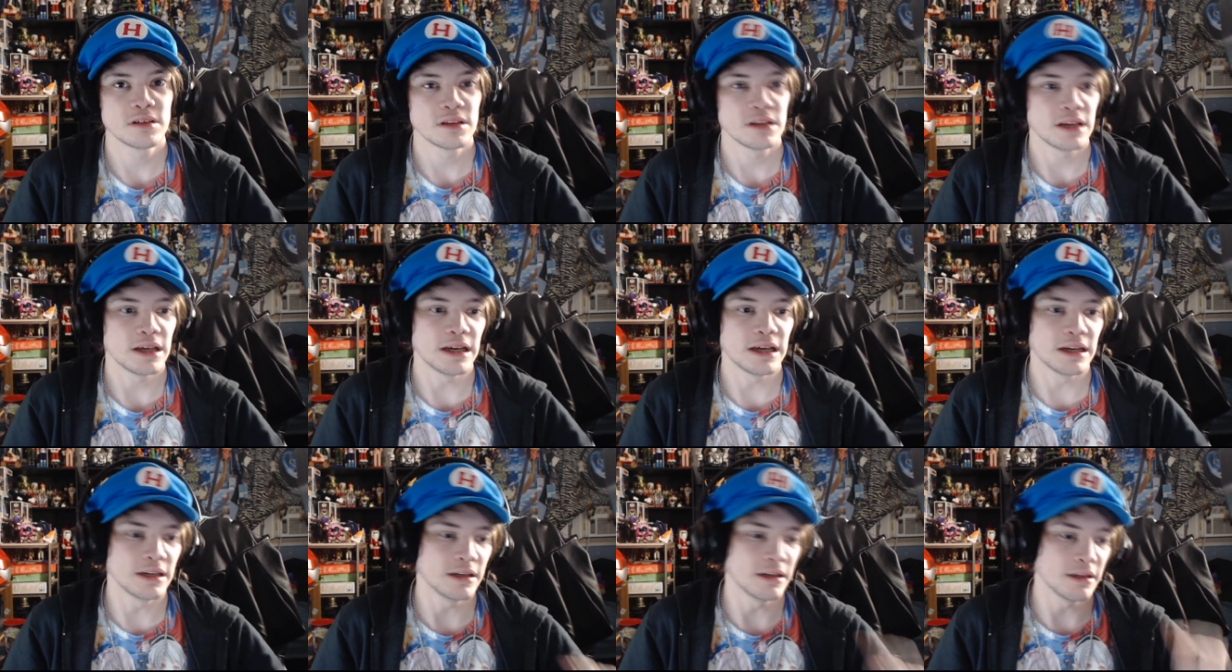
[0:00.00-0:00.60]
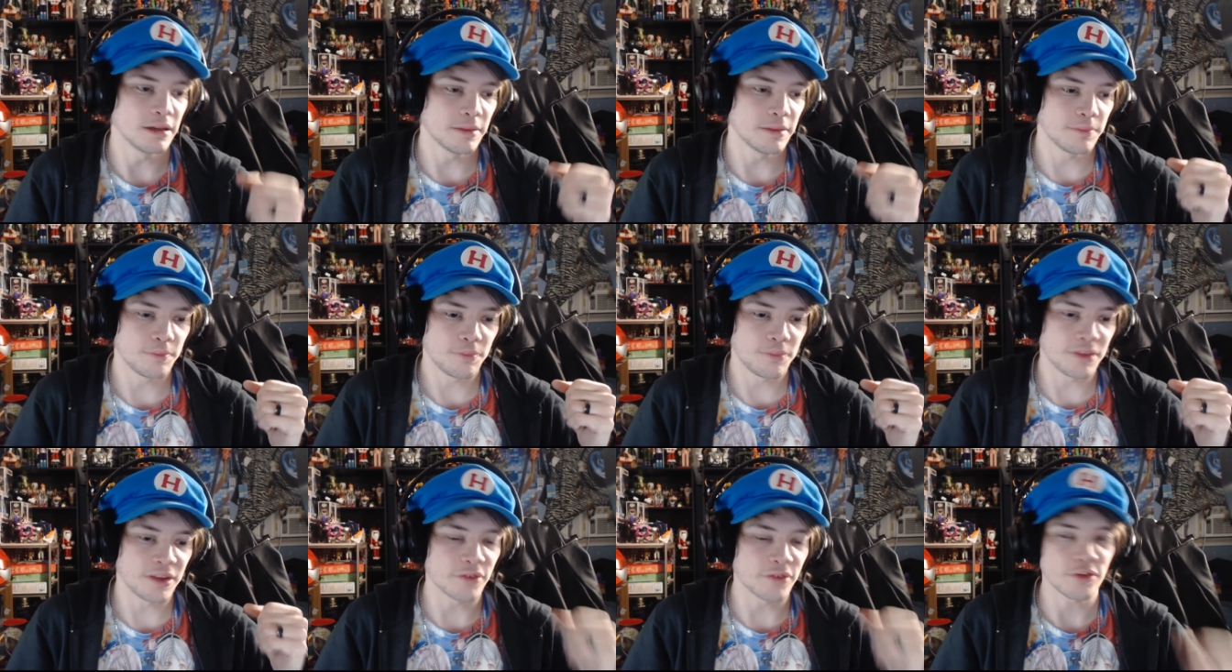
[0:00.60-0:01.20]
Uh,
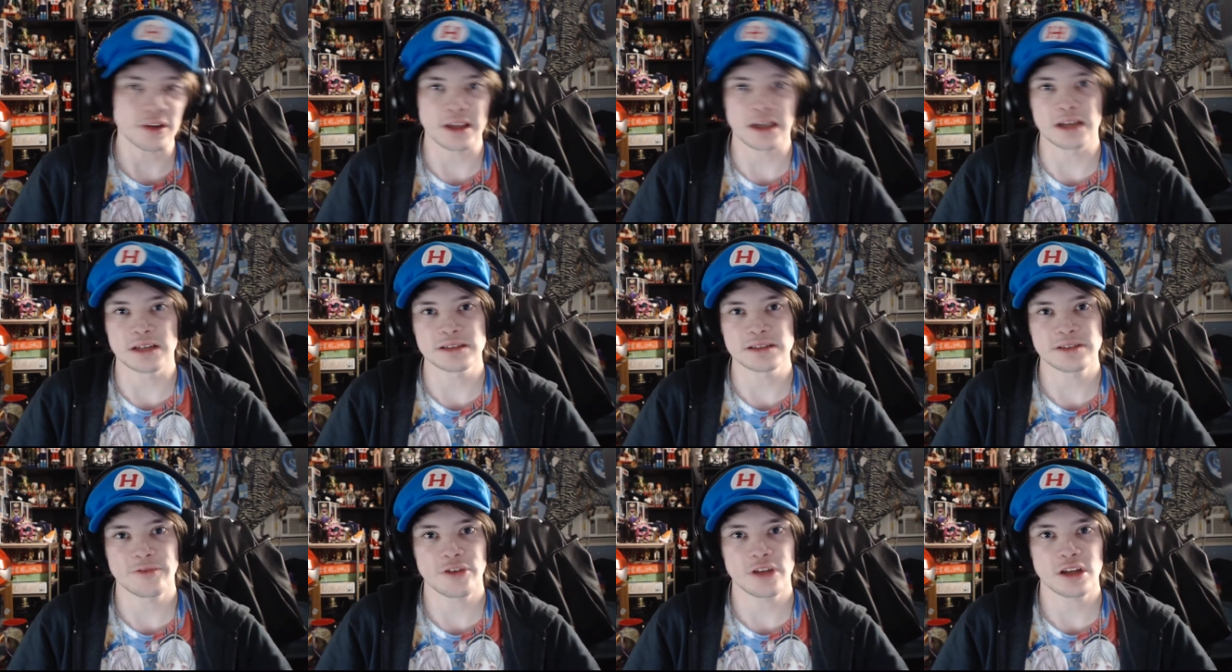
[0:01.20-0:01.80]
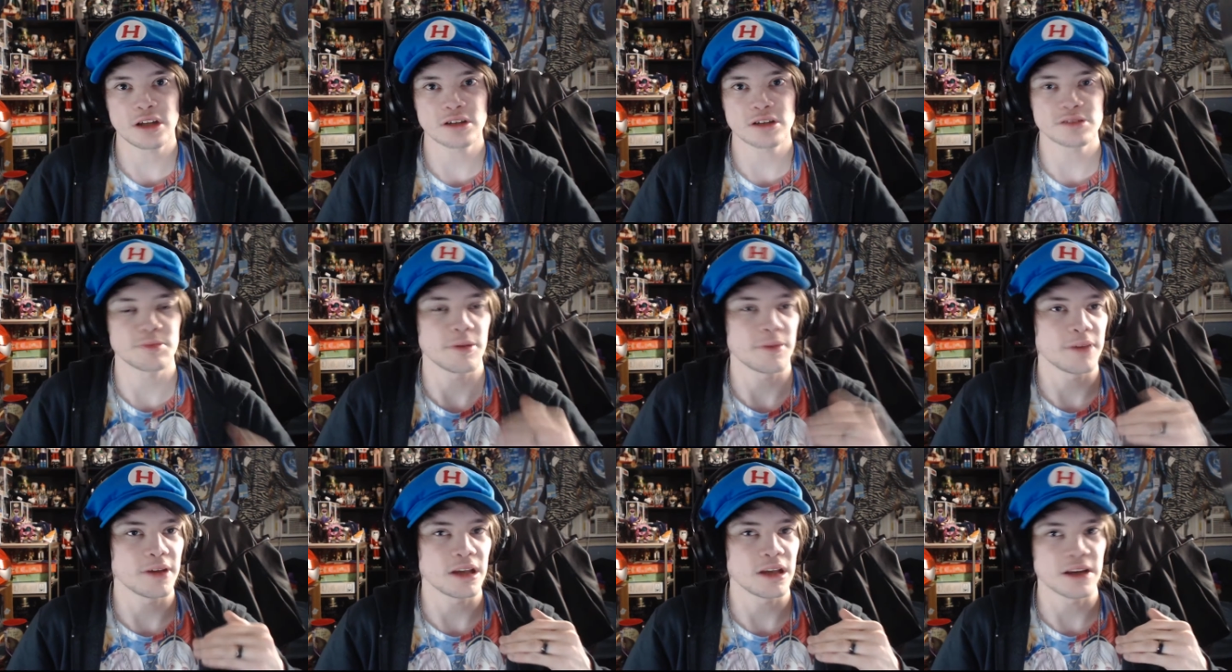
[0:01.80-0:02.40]
different kinds of videos.
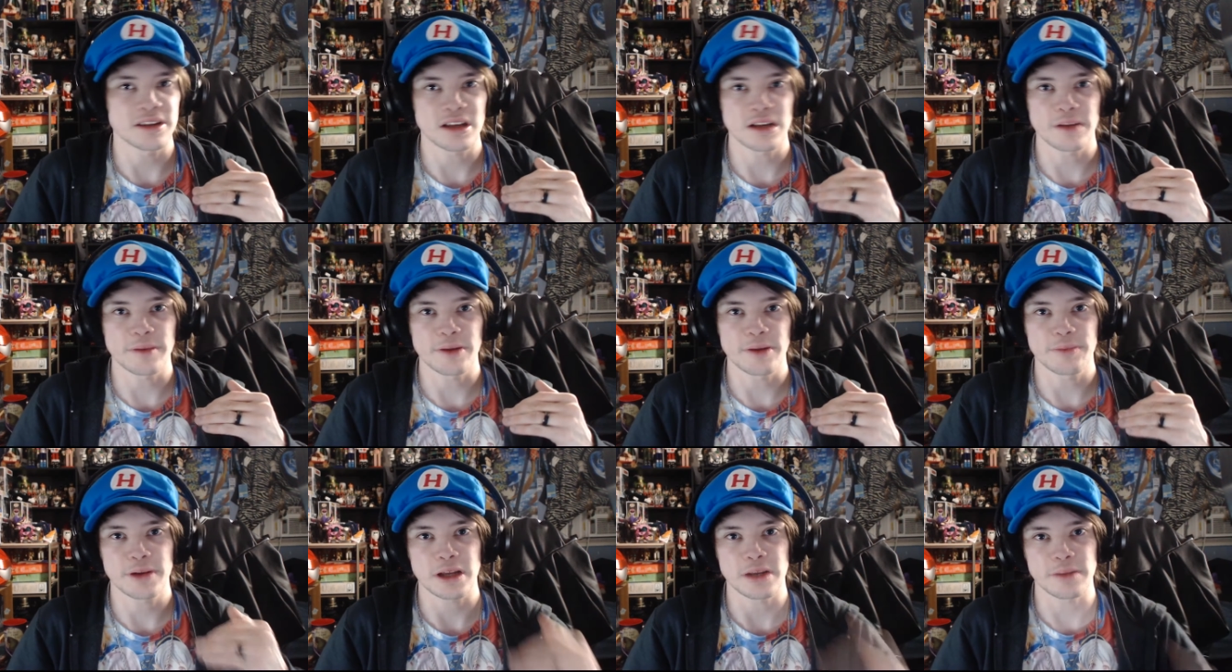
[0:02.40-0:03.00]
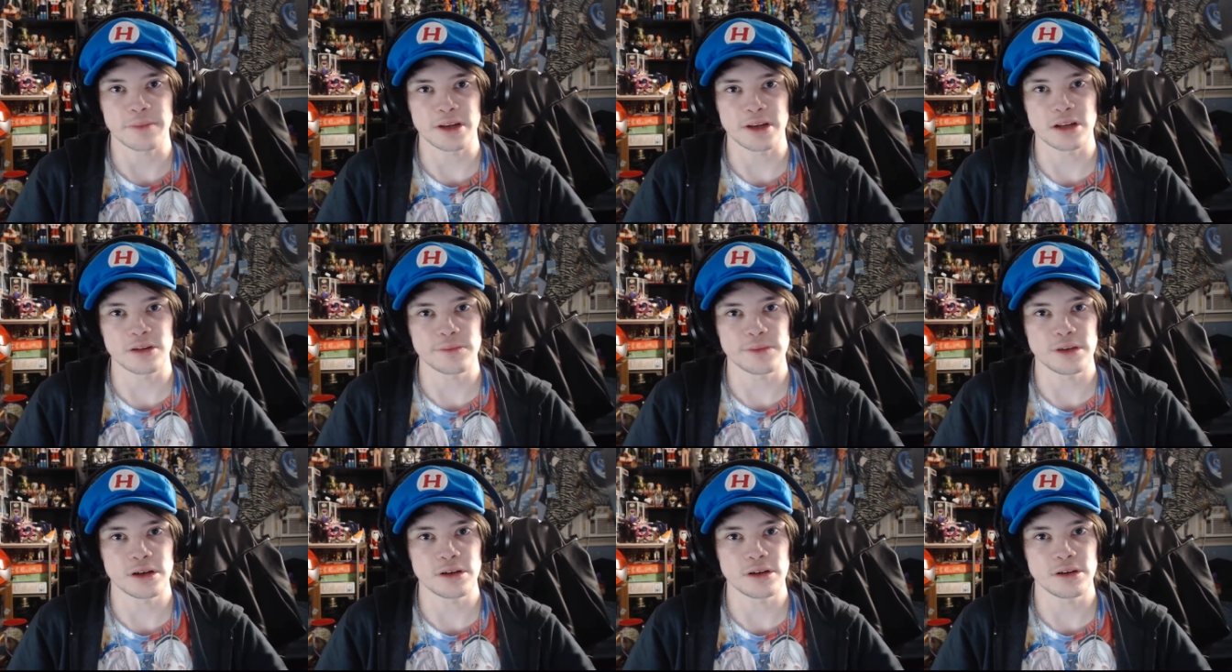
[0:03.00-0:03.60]
Maybe I thought about picking up an
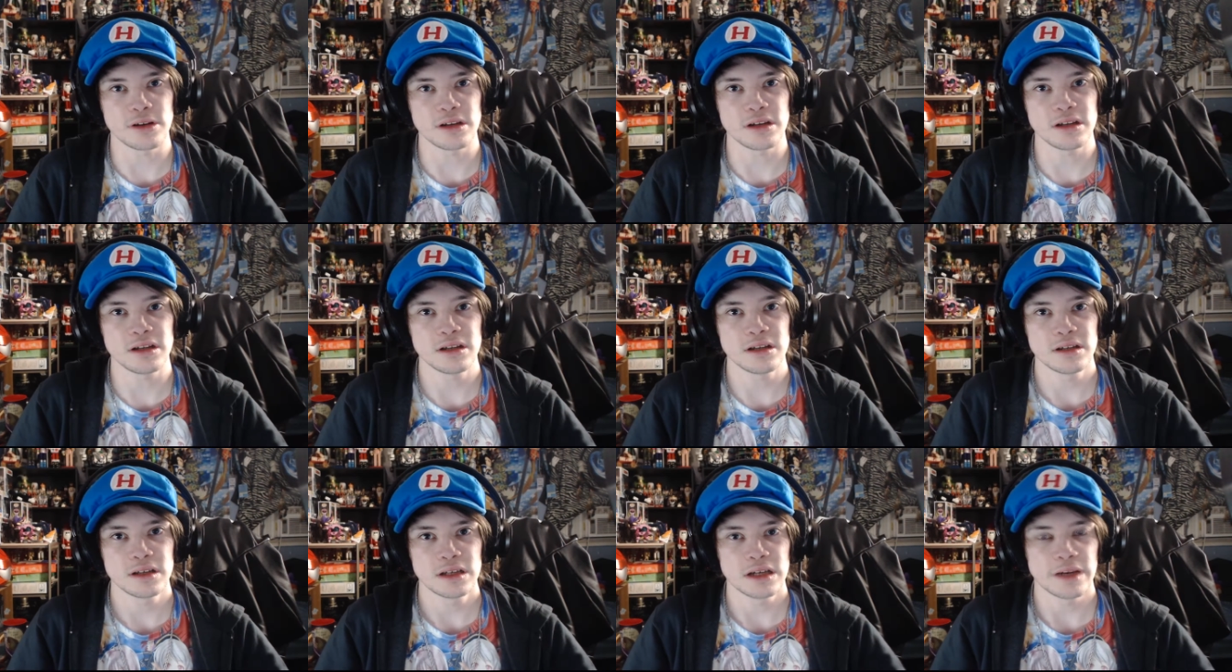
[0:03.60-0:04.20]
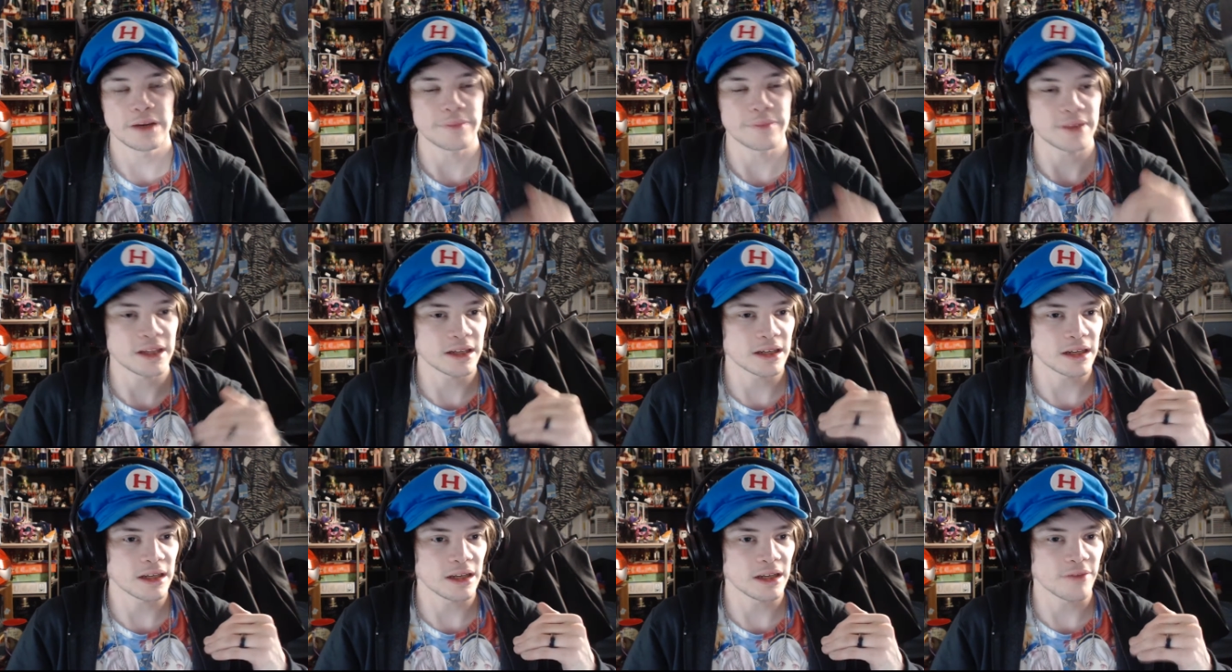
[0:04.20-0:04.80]
MRE. I'm
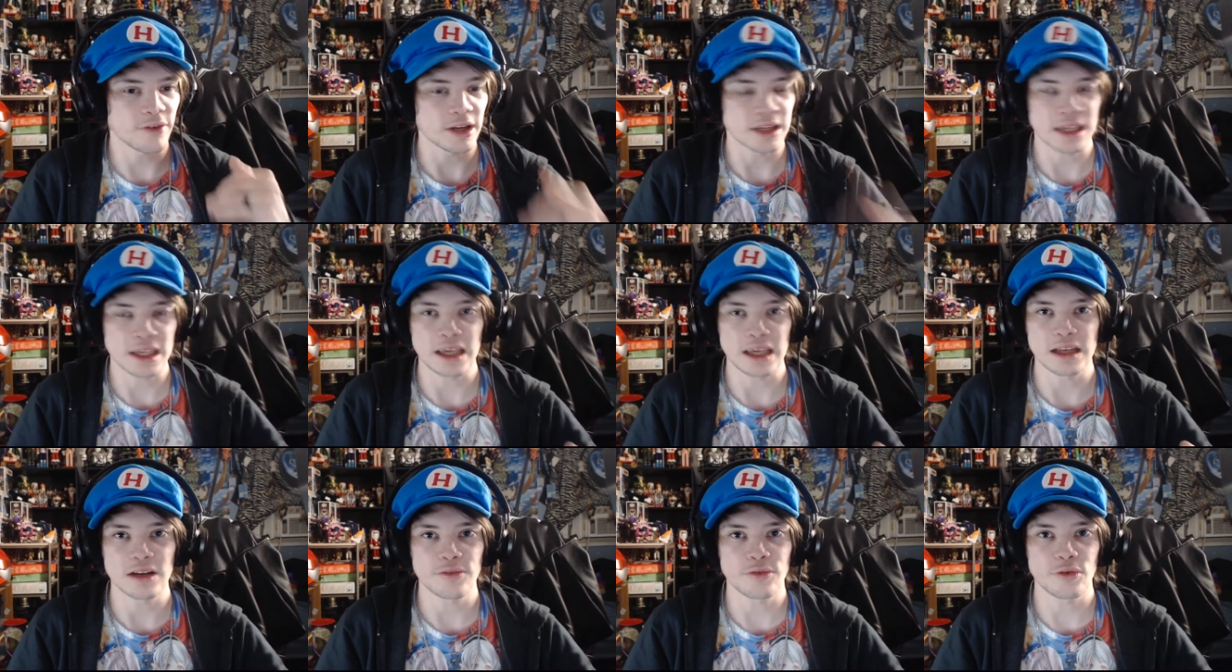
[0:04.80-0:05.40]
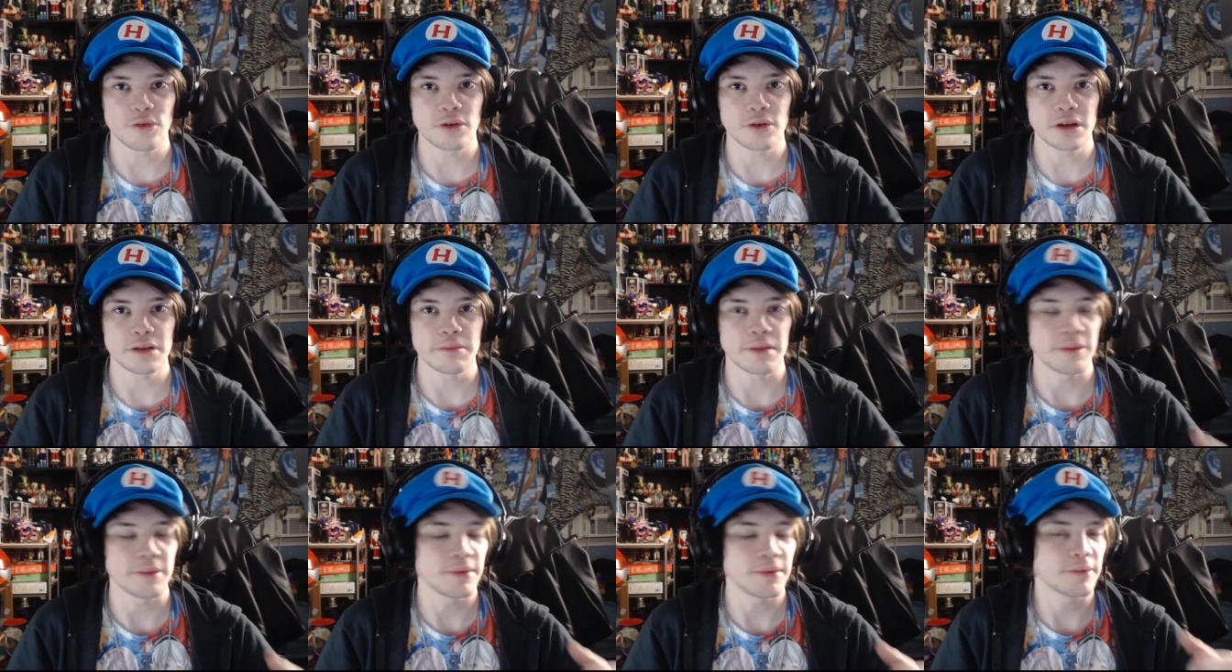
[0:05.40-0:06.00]
thinking if I can't afford it,
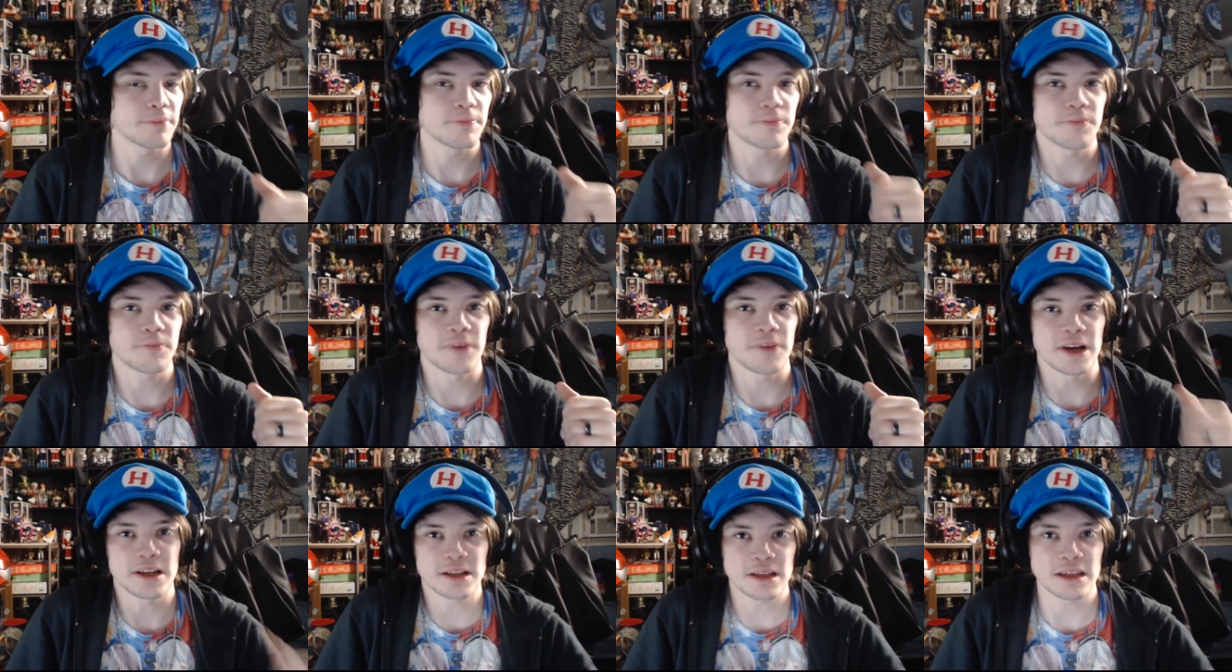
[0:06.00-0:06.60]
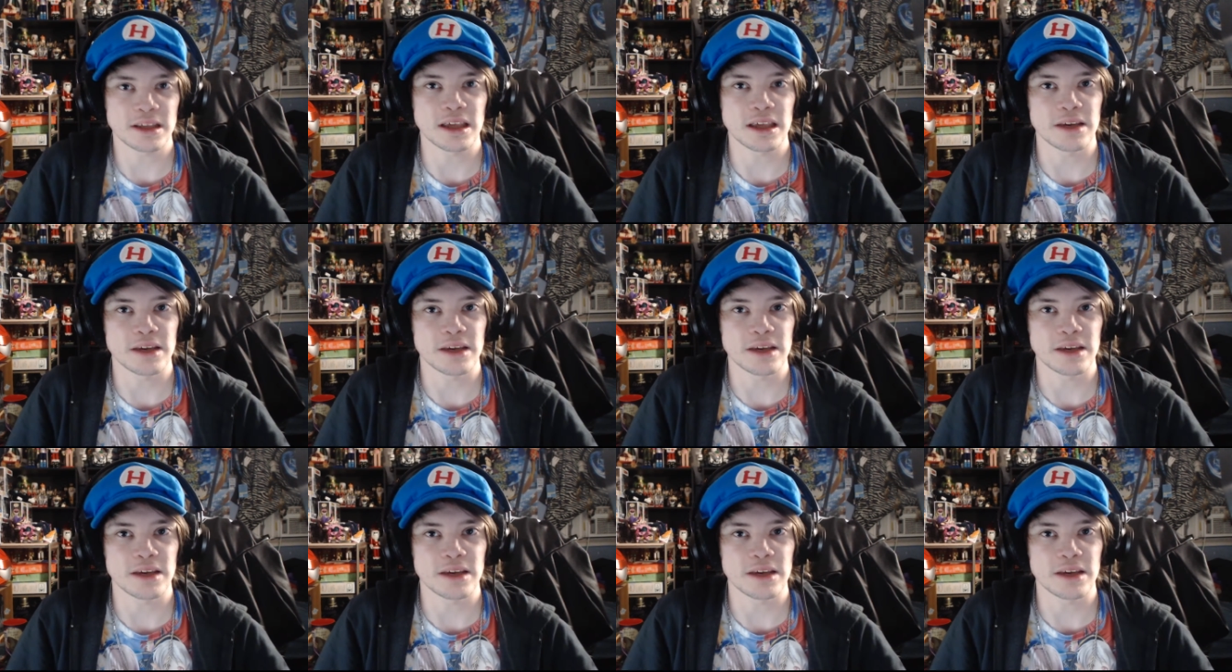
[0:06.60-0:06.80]
maybe finally get